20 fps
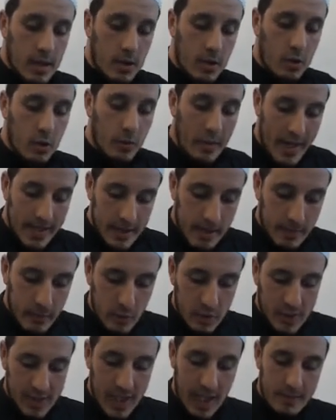Ubad
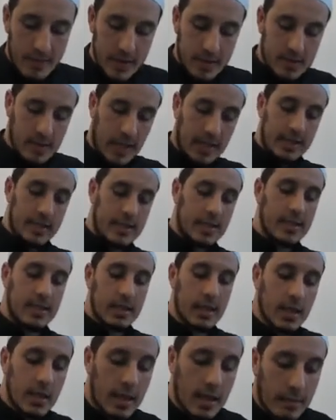ibn Samit, and this is
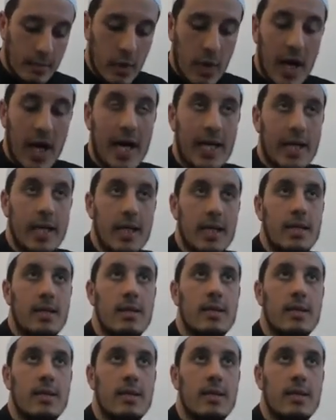in the, in the Bukhari.